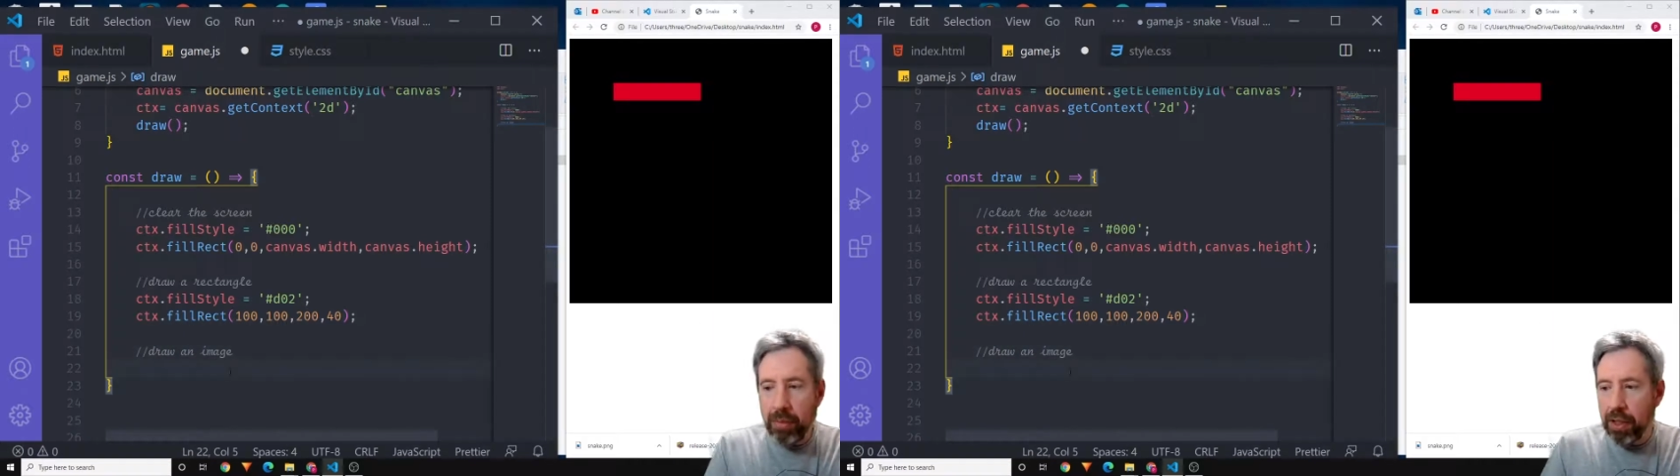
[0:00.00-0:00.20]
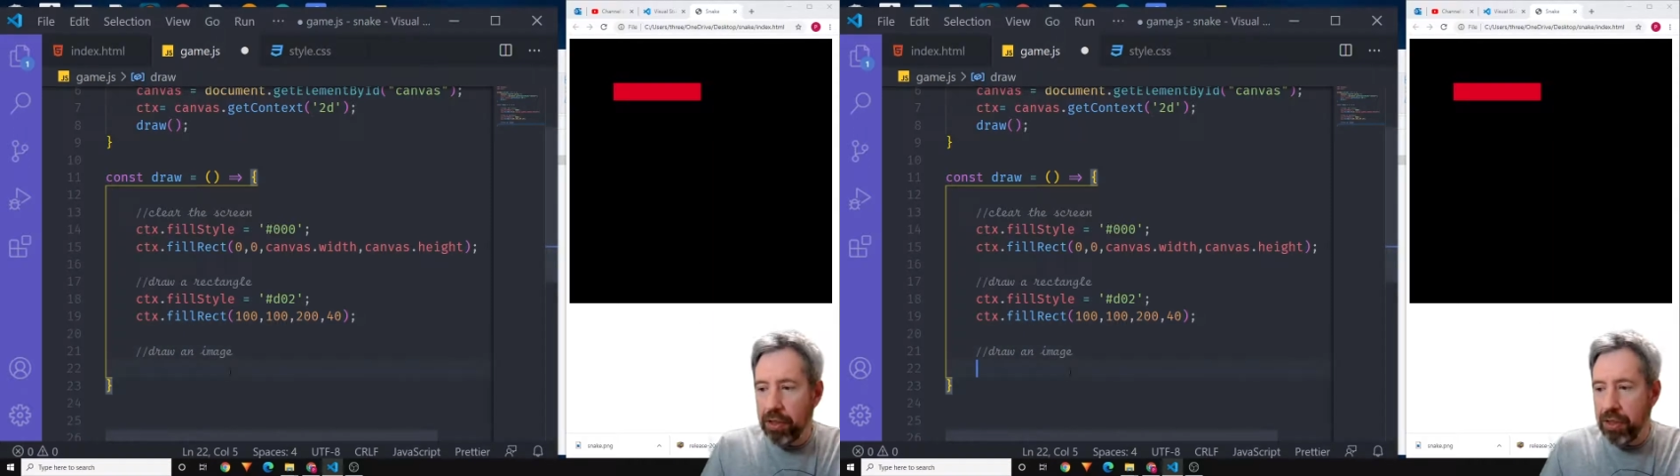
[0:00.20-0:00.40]

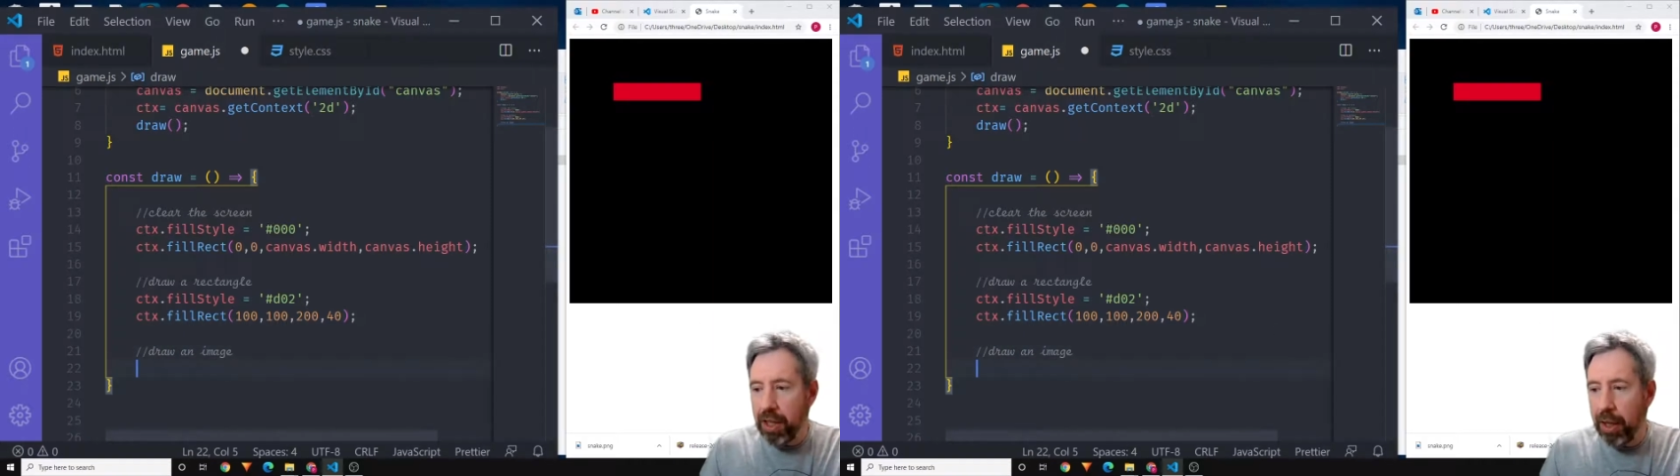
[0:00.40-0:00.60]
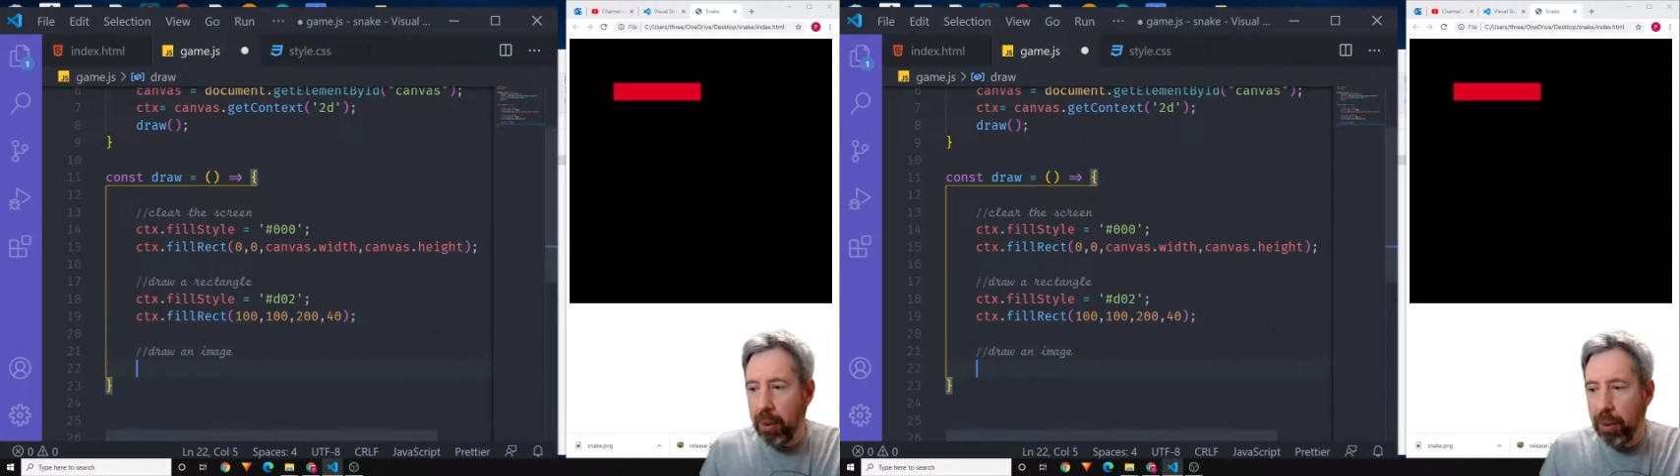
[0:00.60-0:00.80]

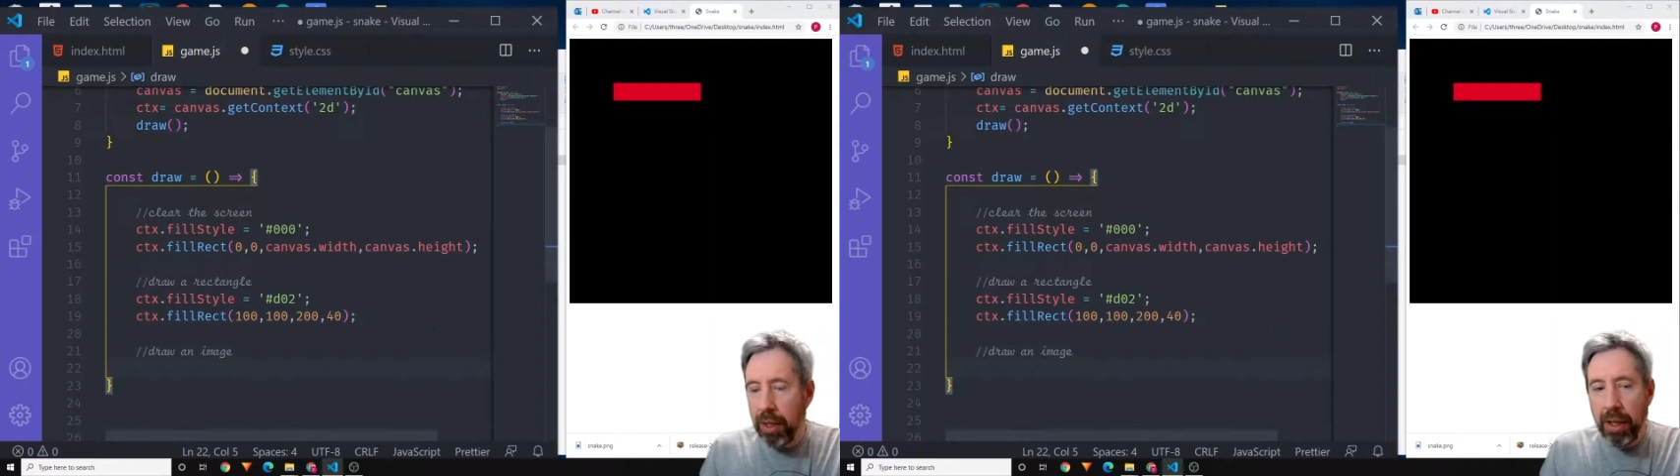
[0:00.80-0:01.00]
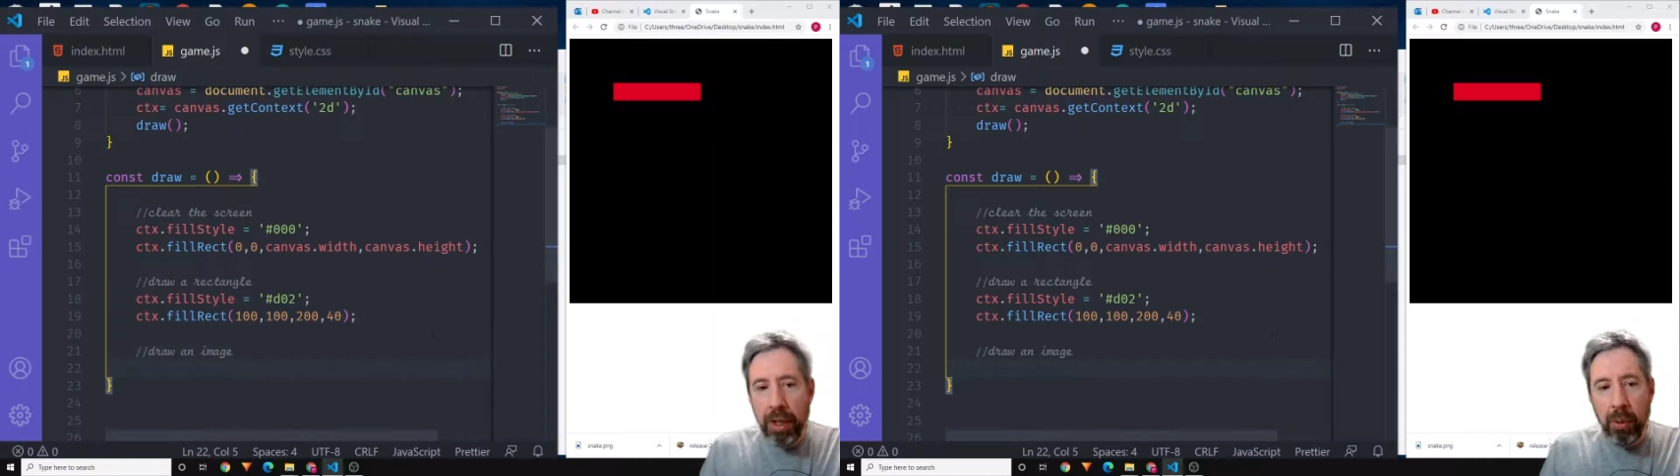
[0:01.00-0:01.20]
So
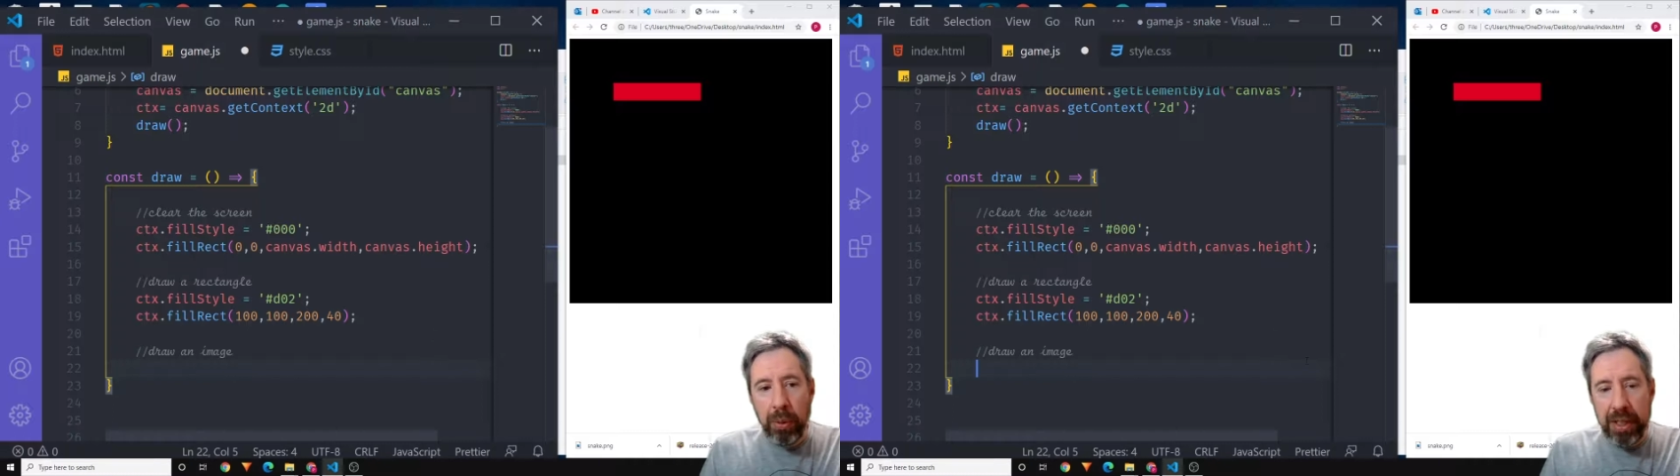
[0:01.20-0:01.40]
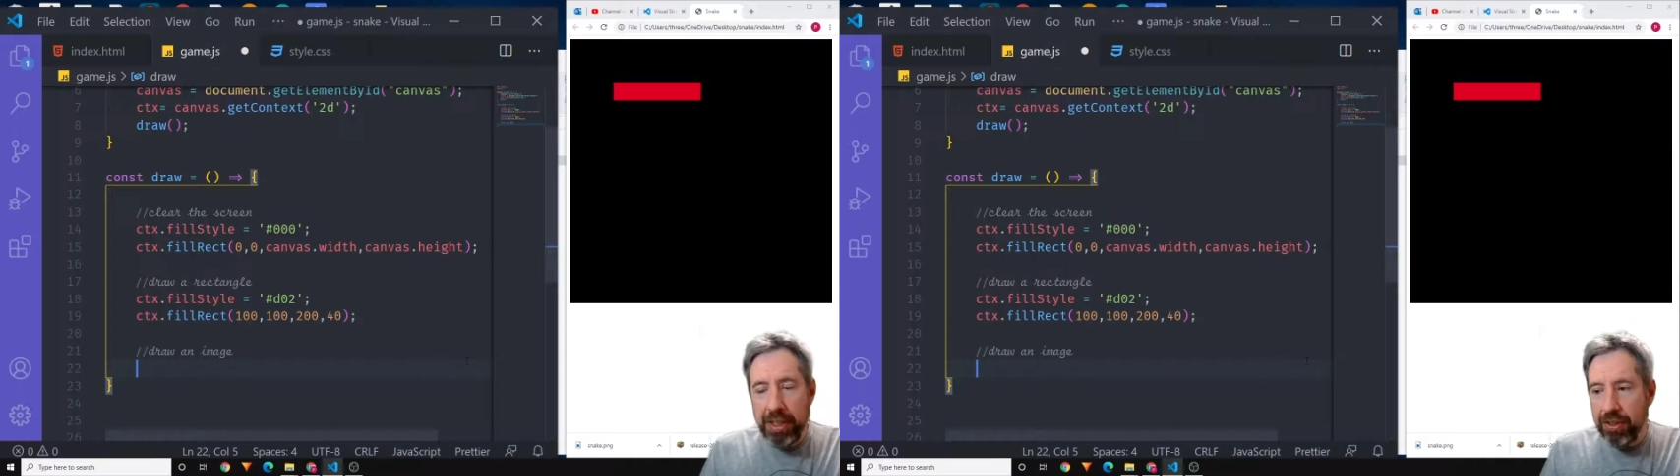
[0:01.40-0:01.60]

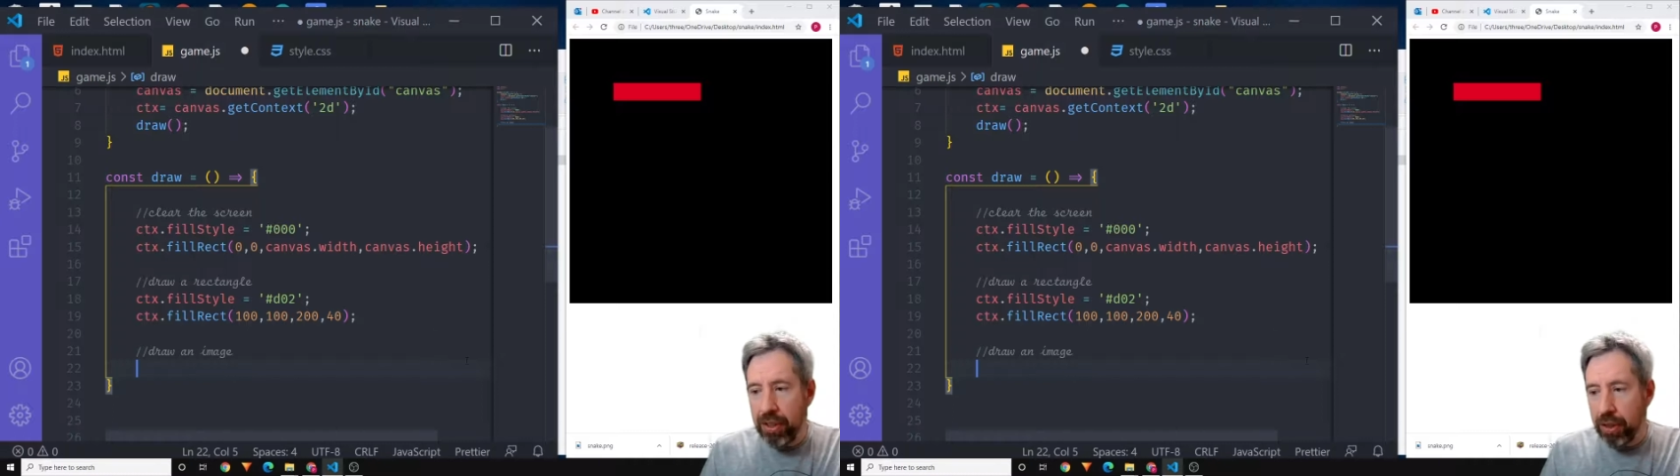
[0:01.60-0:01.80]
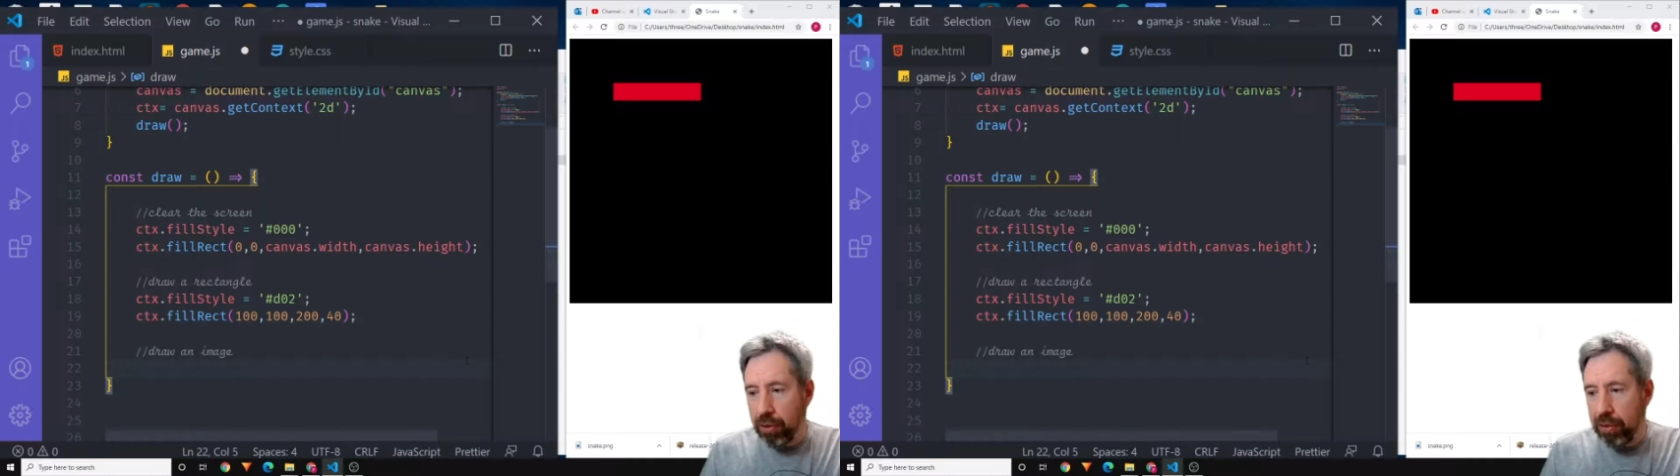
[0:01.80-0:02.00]
we need
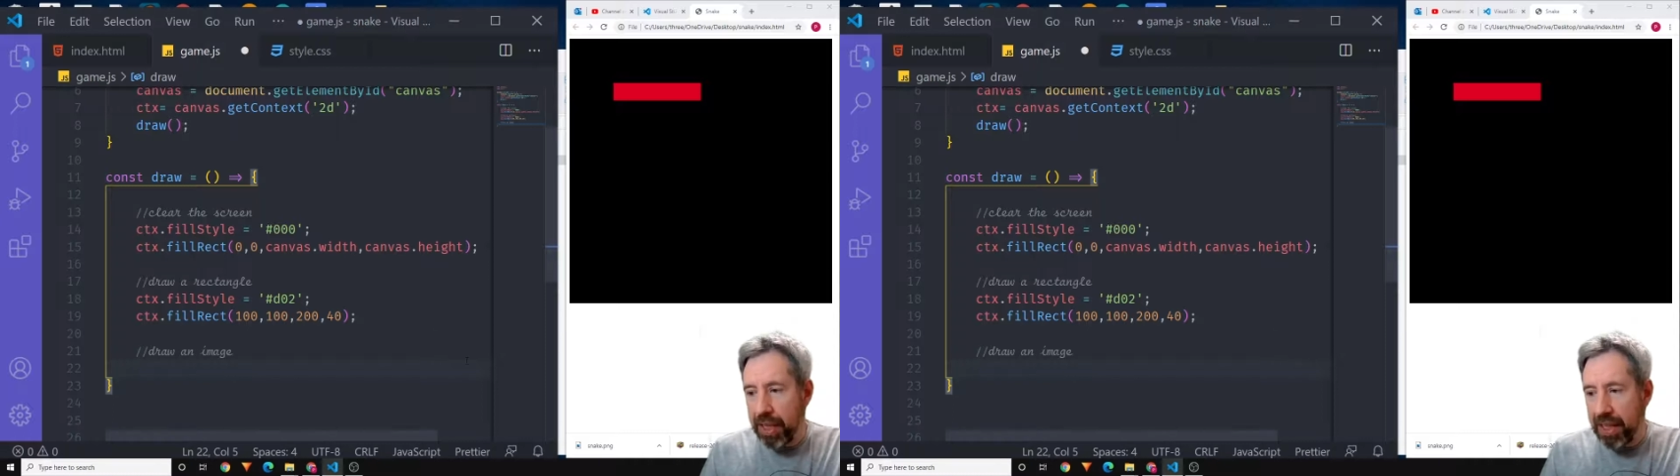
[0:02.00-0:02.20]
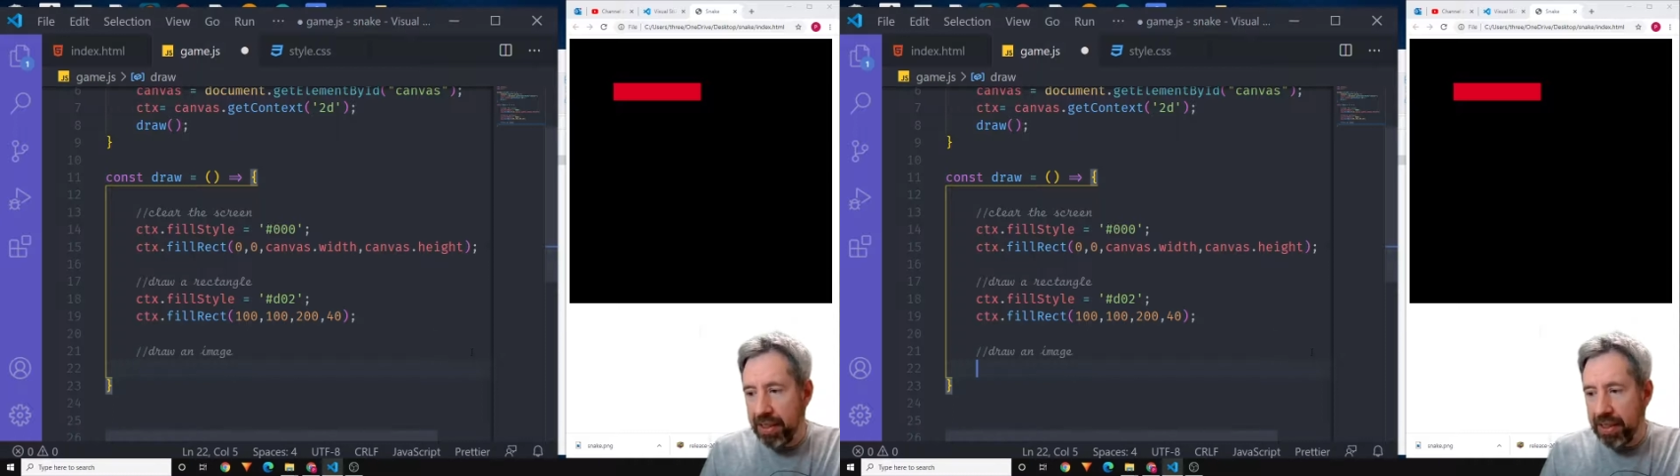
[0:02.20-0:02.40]
to
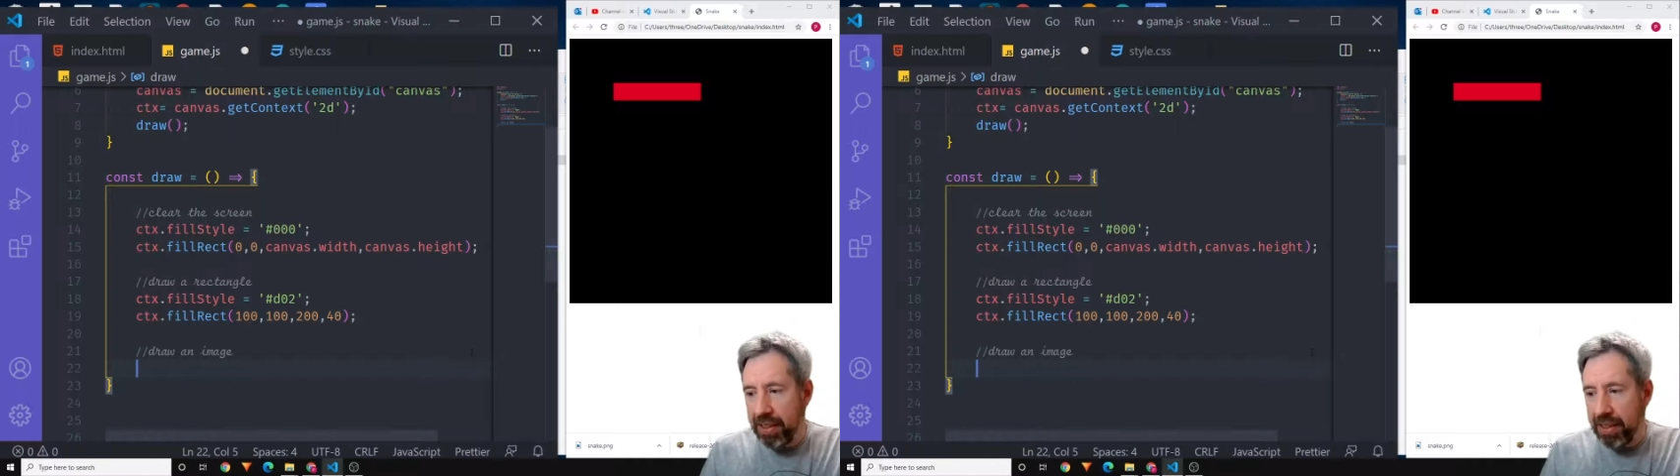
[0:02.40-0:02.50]
create